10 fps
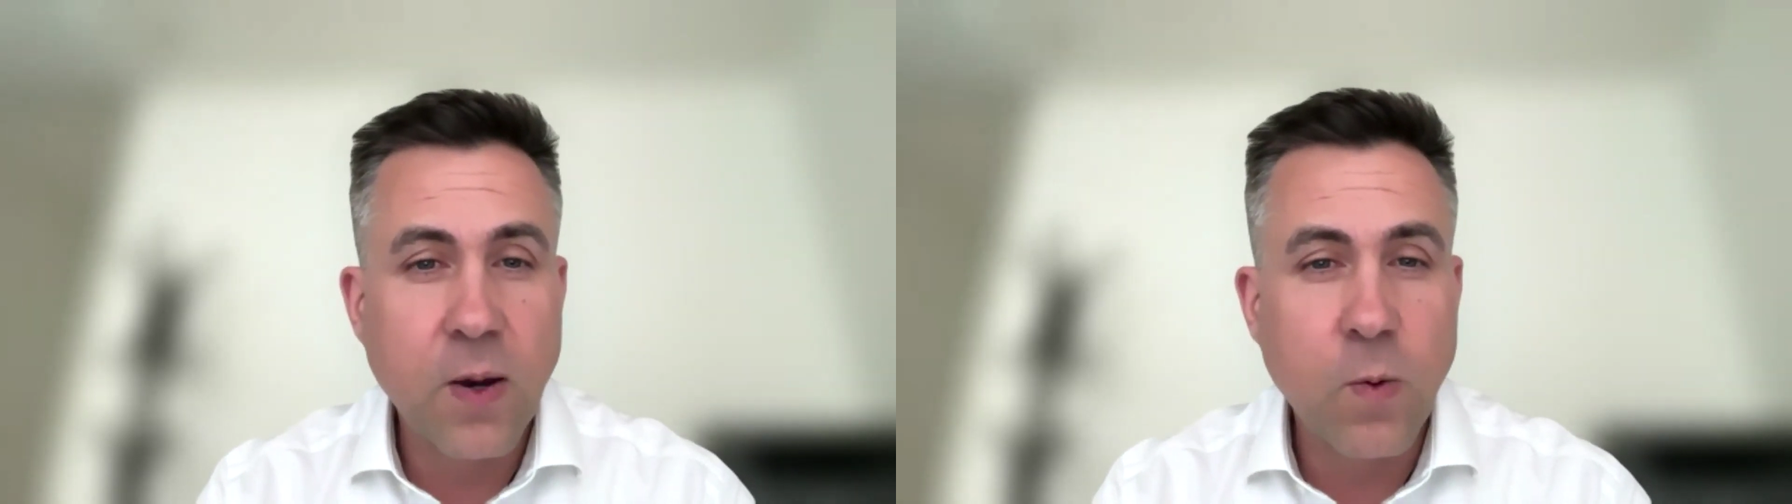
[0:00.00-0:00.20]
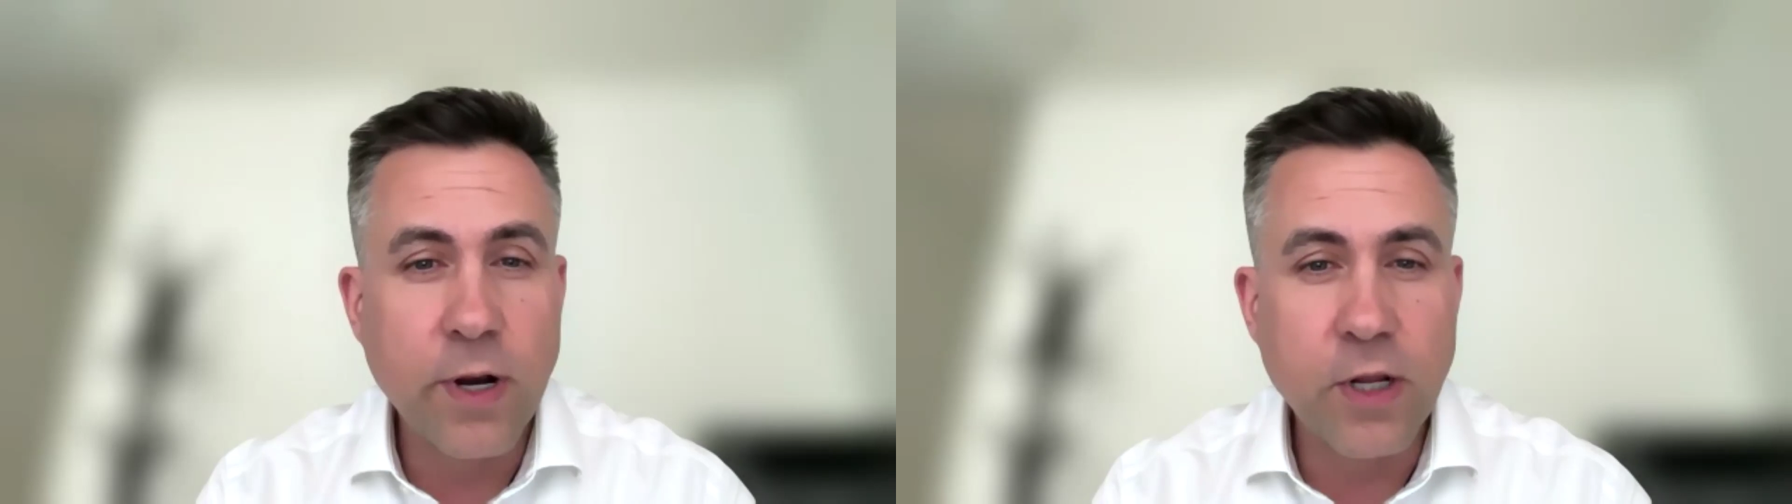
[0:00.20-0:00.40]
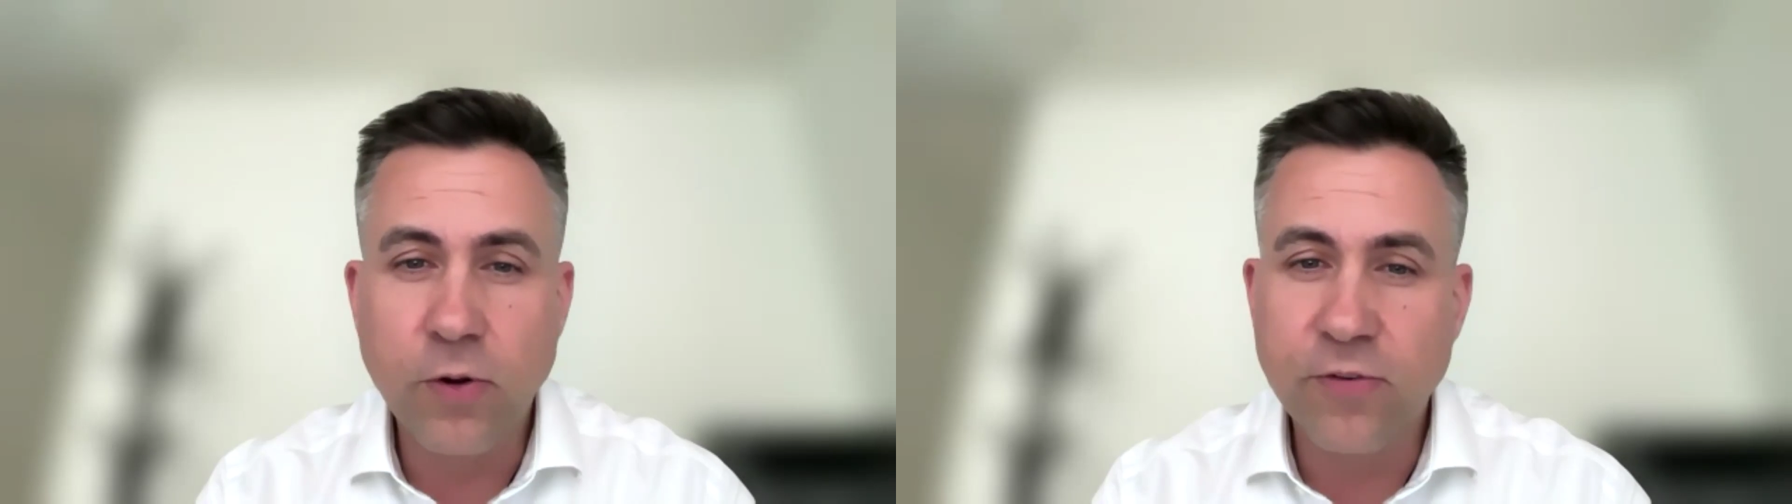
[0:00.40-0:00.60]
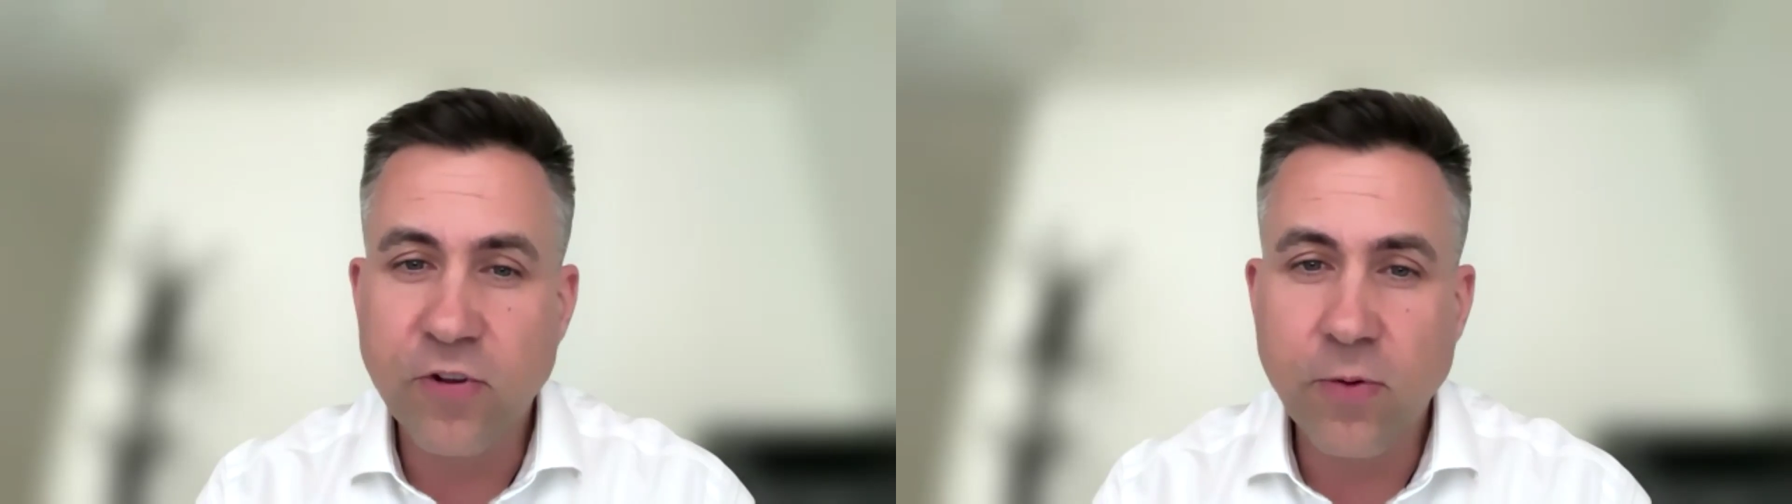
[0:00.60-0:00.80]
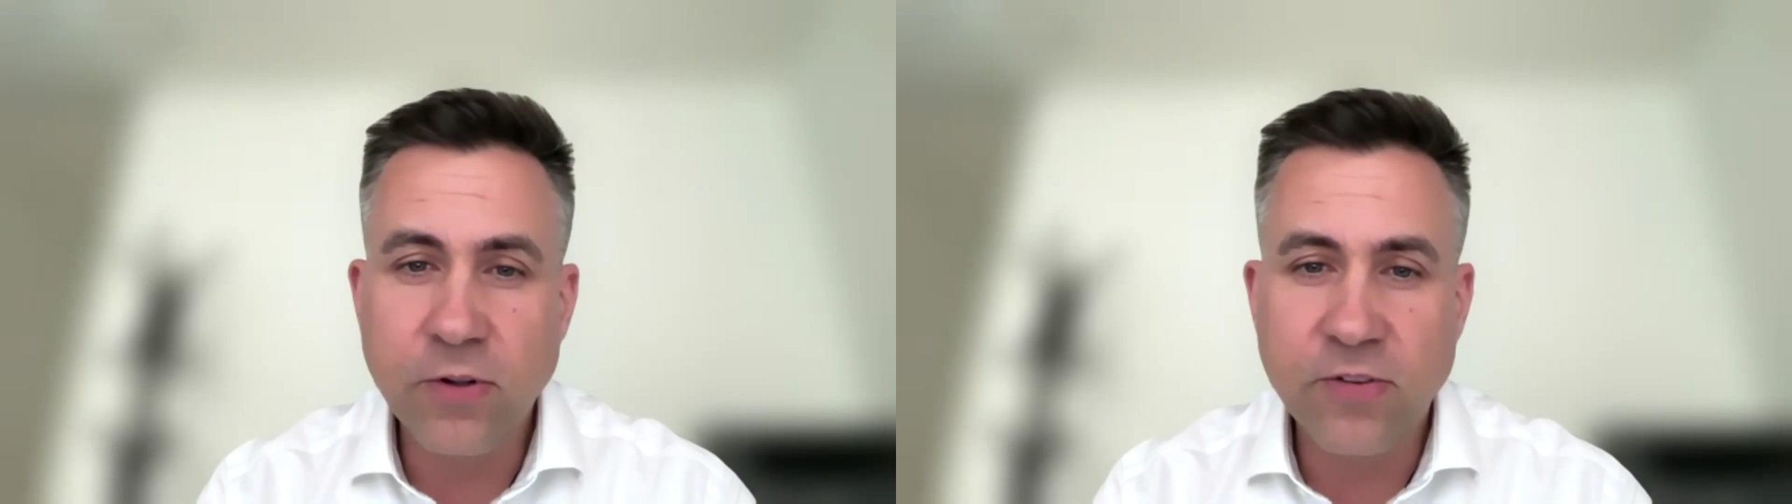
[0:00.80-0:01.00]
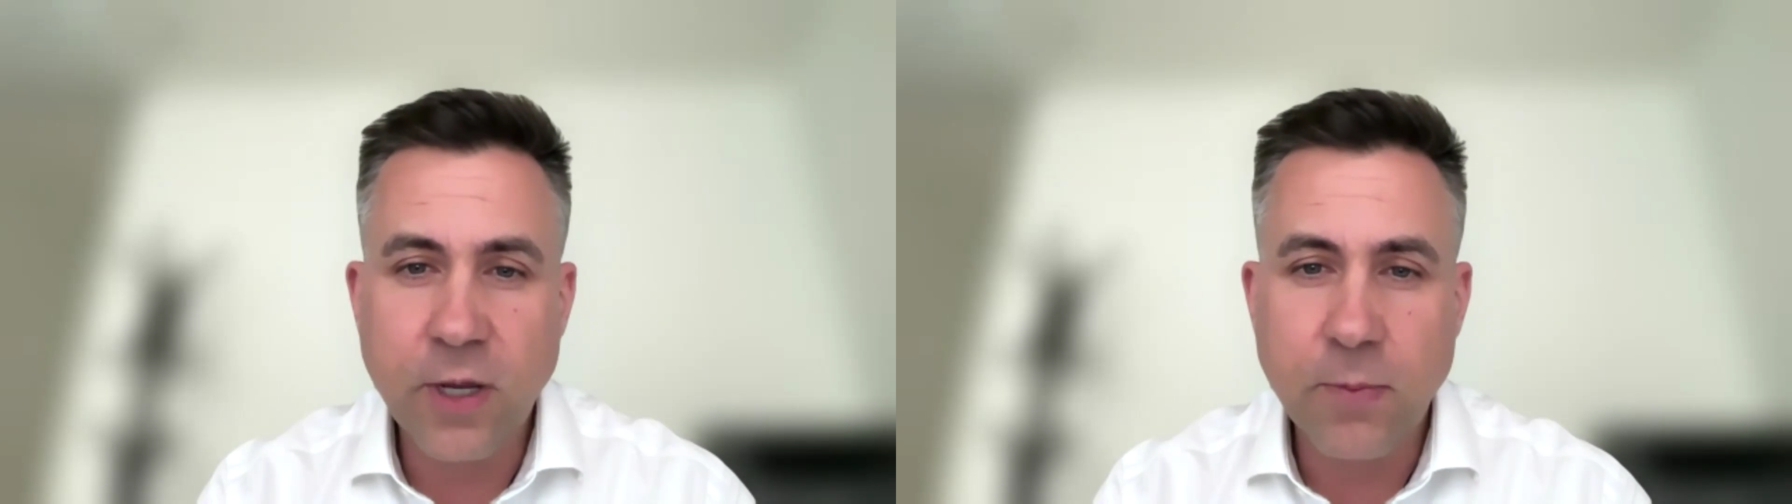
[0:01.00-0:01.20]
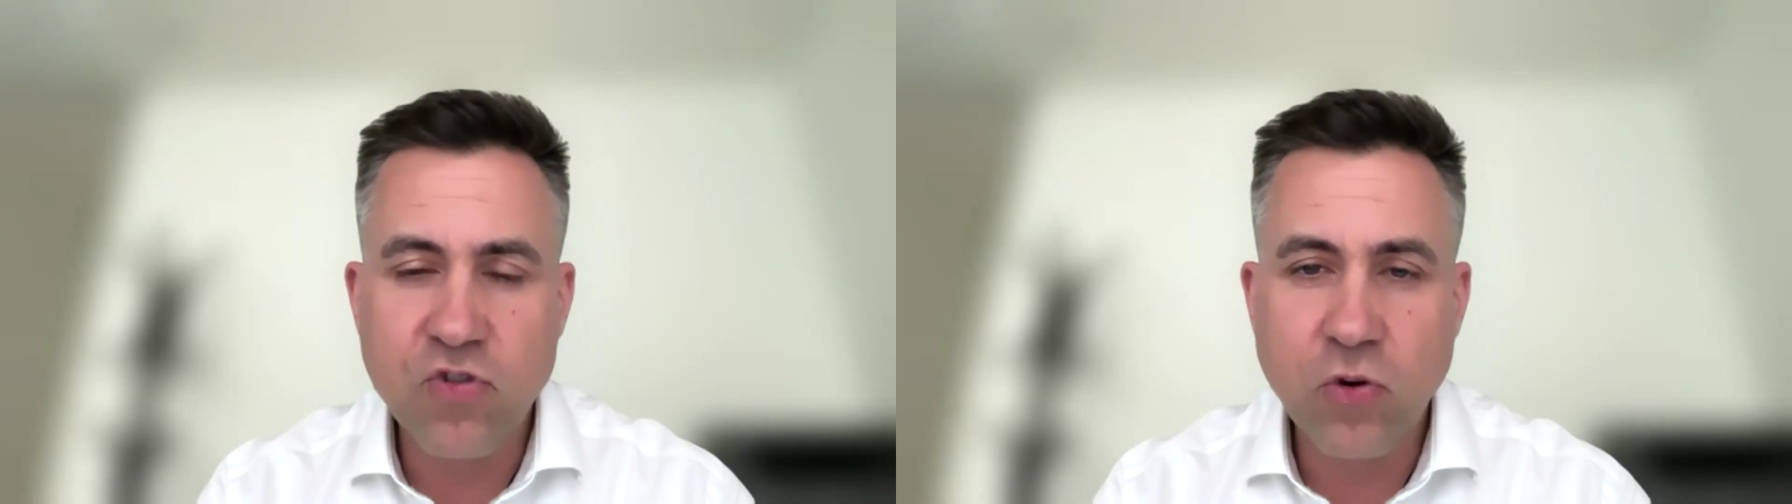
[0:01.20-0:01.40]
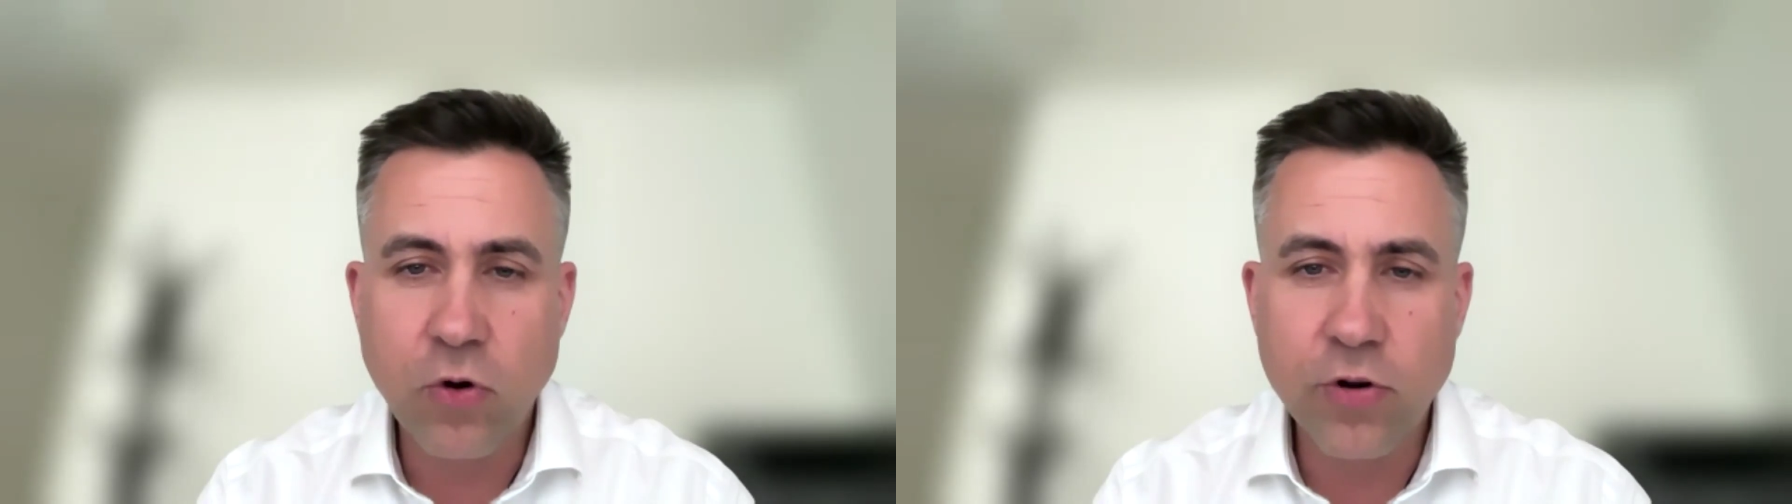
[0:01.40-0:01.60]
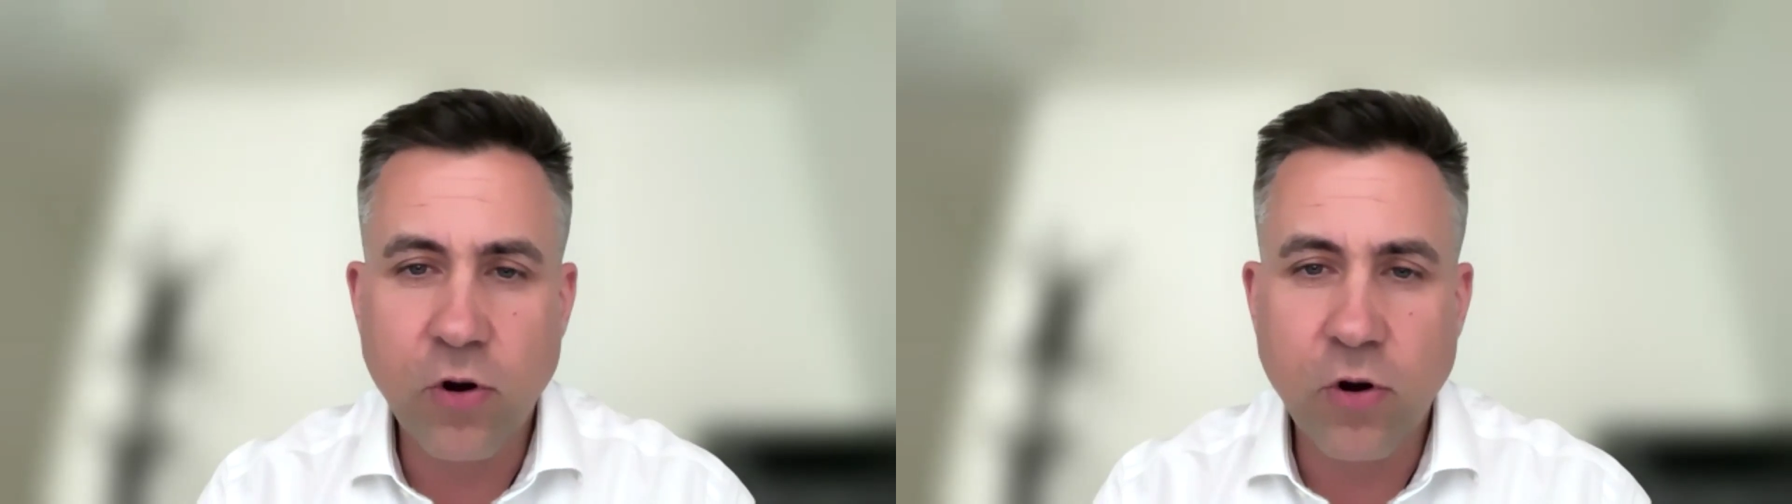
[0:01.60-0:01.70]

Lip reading: When the Conservatives came short